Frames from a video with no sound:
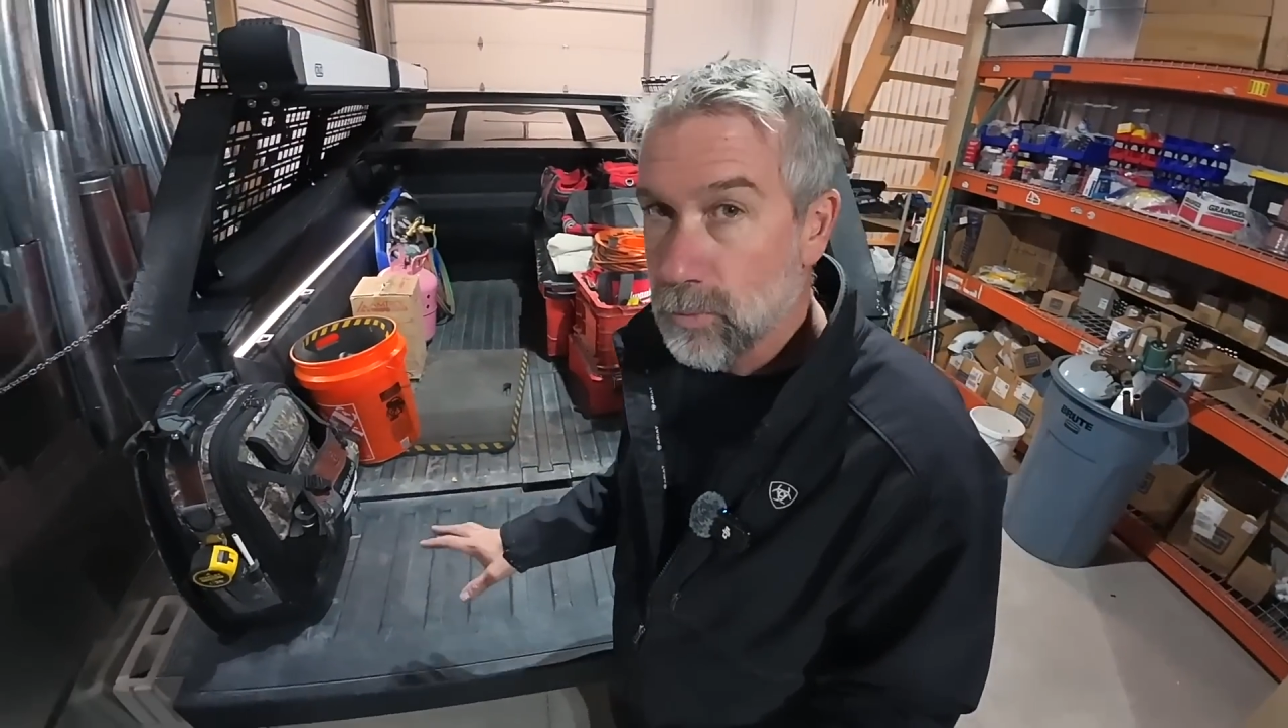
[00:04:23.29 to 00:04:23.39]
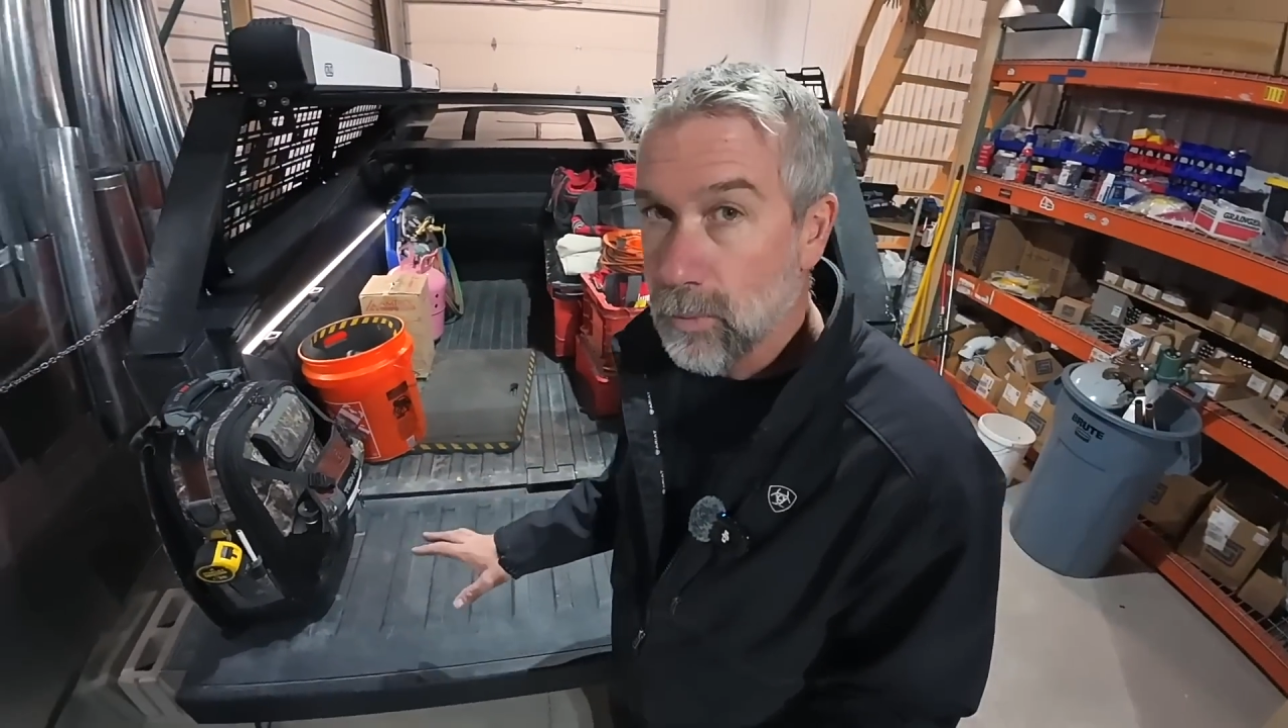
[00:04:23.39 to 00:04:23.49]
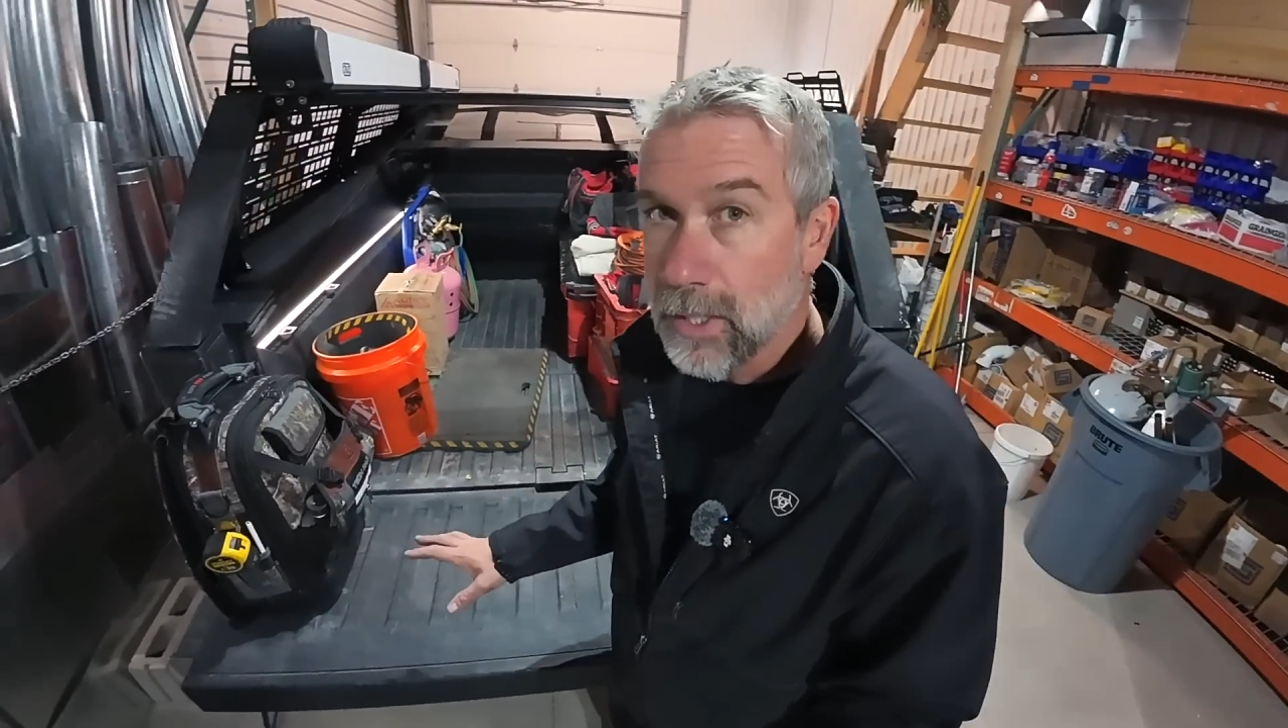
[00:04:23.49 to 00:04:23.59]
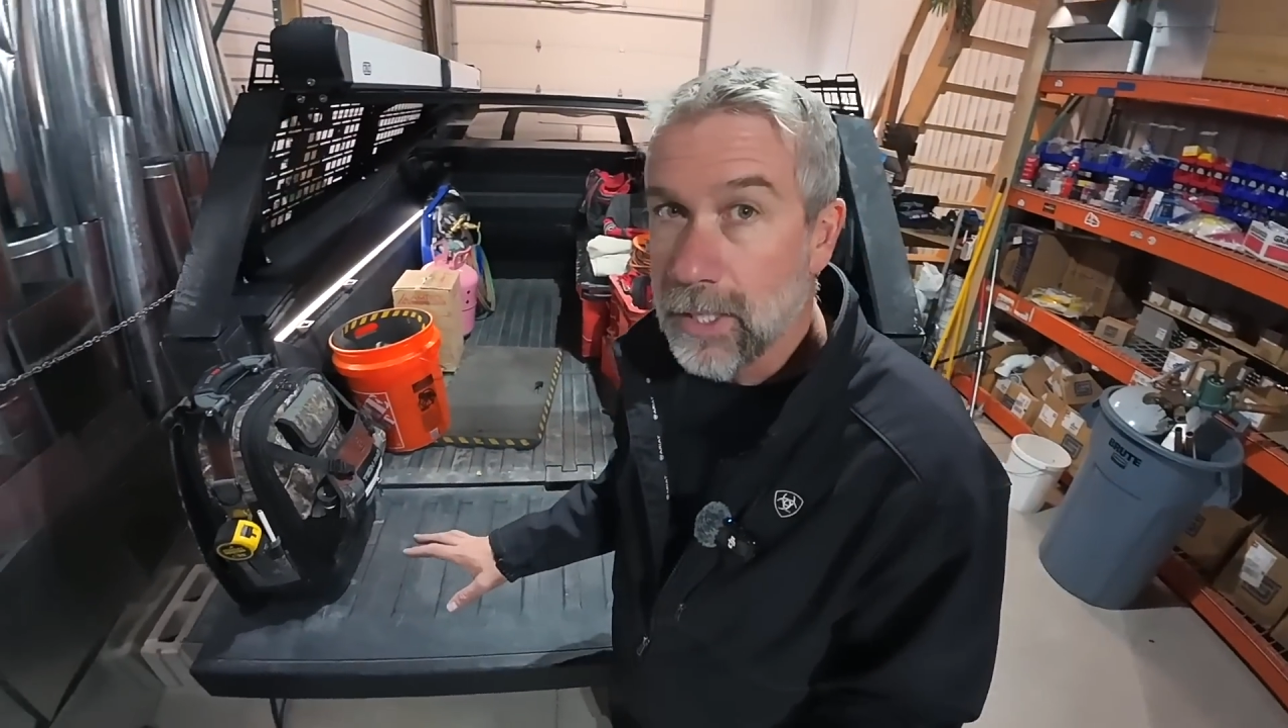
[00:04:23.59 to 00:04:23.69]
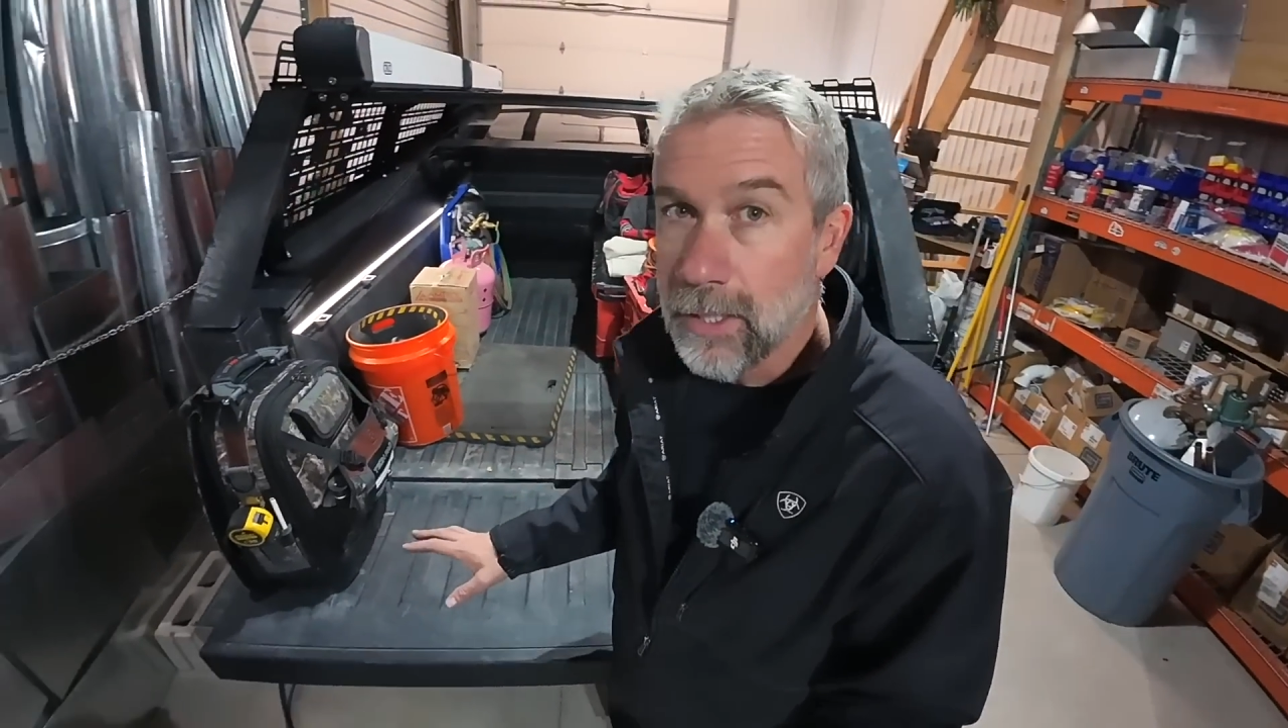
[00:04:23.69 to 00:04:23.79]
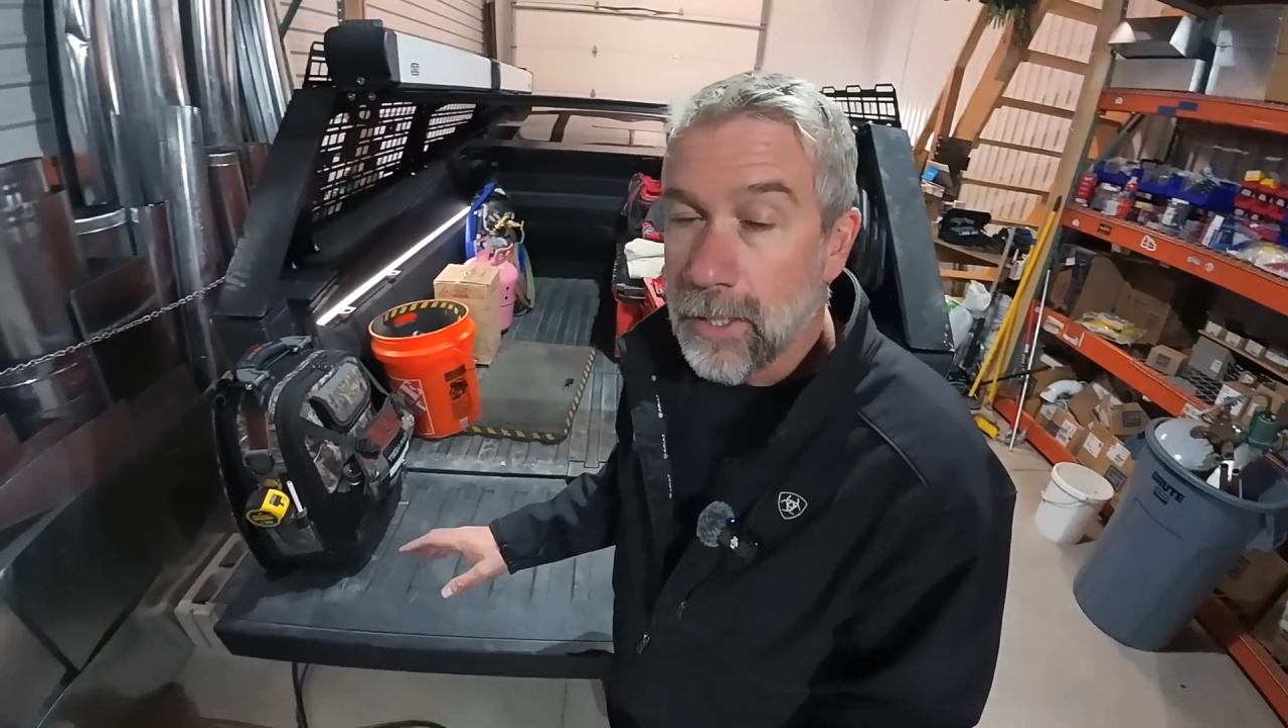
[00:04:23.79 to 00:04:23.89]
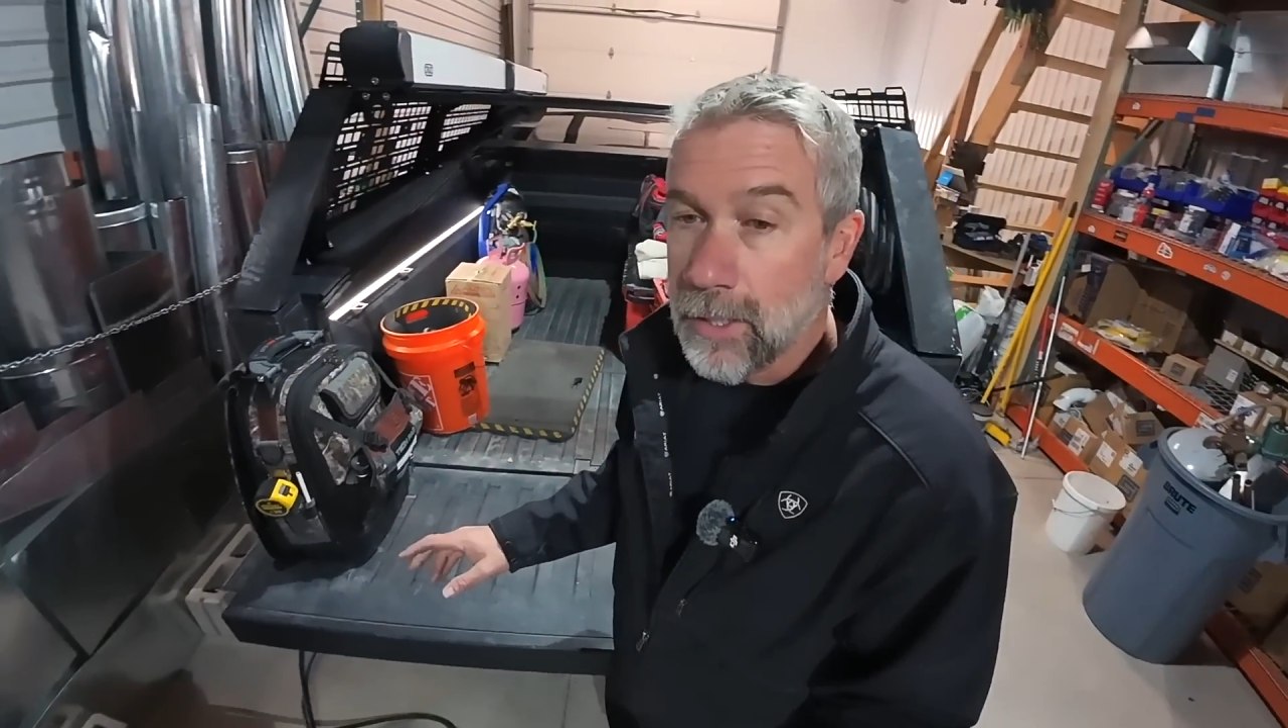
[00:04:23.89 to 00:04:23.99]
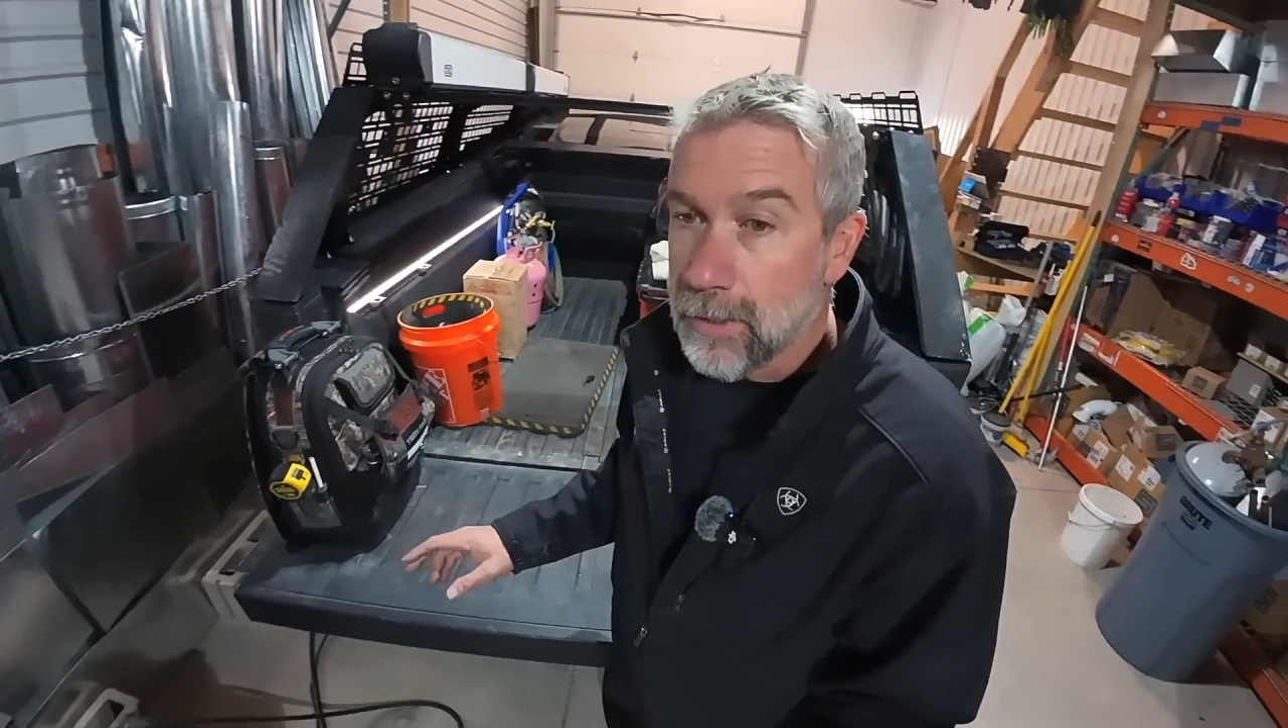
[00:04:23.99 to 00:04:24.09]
away.